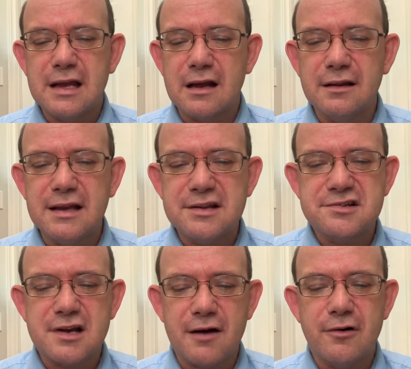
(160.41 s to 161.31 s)
and at
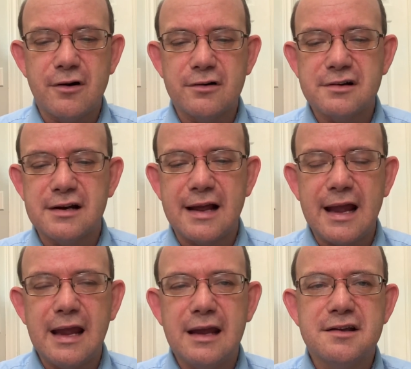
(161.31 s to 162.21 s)
least cover
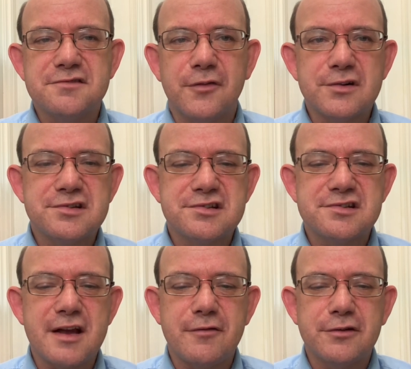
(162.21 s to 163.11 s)
today, is verses
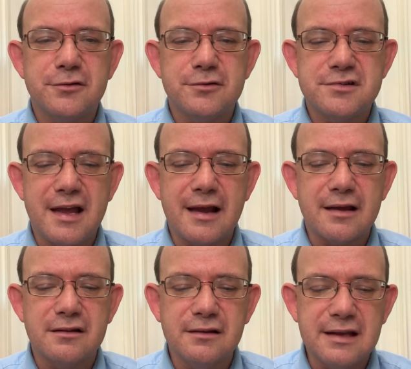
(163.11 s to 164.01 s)
7 through 10
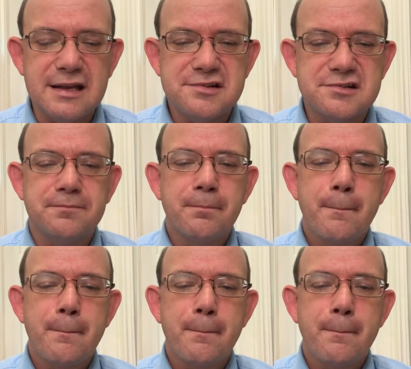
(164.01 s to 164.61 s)
at the least,